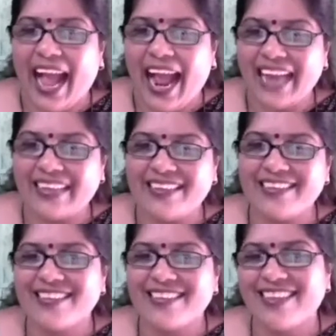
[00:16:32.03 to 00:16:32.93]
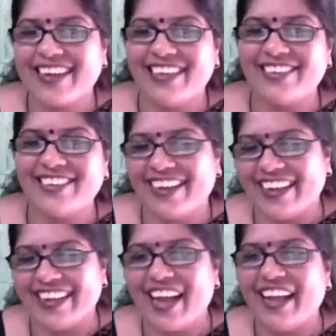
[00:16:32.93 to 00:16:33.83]
And this is the danger
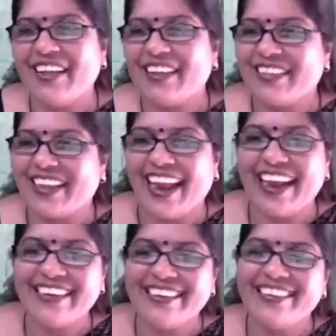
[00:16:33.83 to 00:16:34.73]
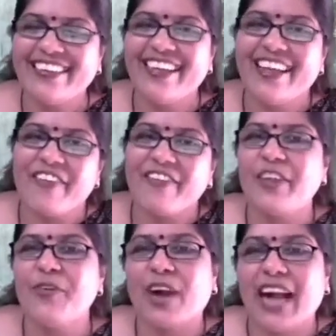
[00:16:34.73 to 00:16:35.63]
area, the red,
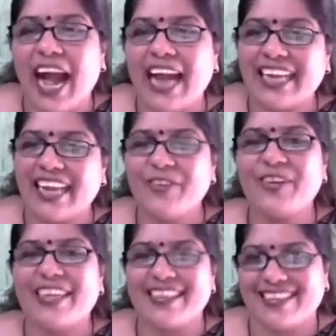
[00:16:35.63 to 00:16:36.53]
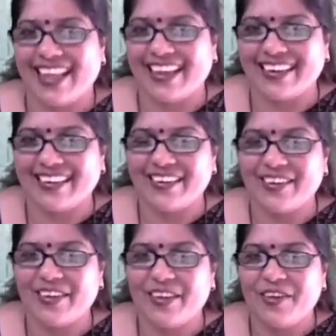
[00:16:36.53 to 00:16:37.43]
you can't and you dislike it.
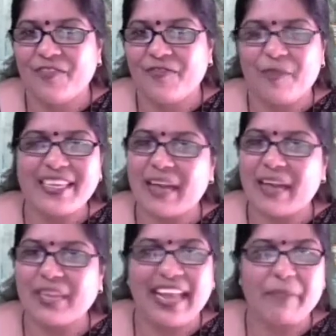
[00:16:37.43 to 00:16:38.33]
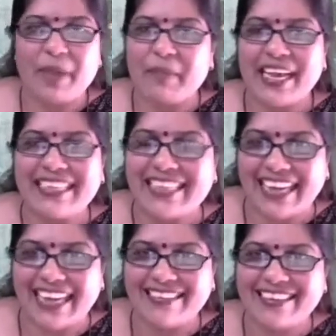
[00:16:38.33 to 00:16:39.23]
For me, something like maybe a
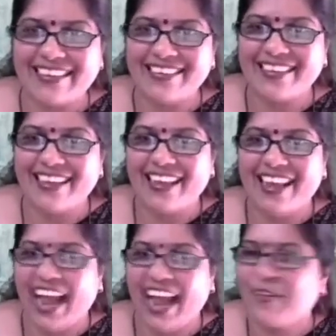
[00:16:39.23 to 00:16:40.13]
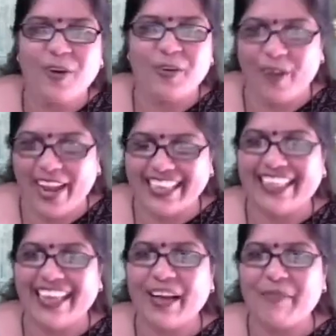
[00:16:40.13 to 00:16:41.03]
statistics, I don't know
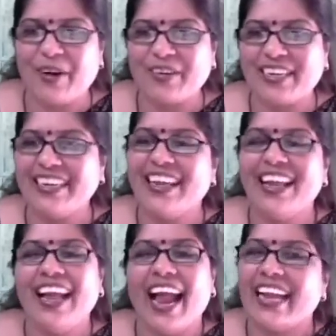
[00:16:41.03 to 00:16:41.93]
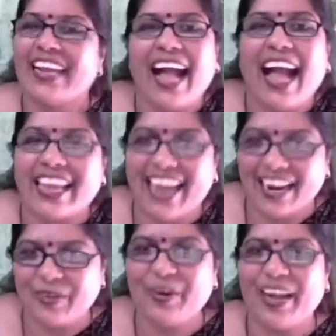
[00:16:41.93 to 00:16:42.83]
anything about it, and I
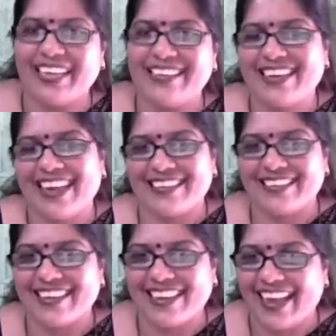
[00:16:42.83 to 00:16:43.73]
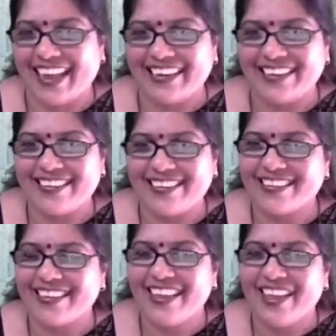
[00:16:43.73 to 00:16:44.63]
can't do any statistical analysis.
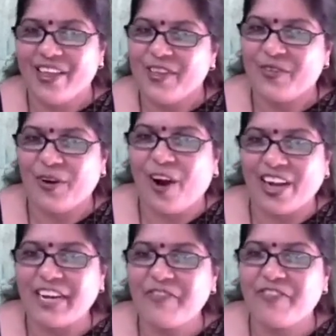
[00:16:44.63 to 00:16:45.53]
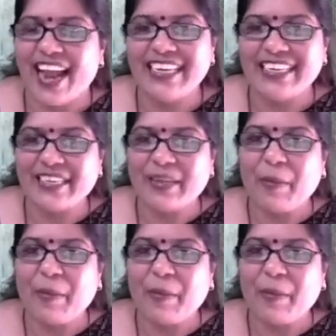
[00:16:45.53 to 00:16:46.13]
So, got it, friends?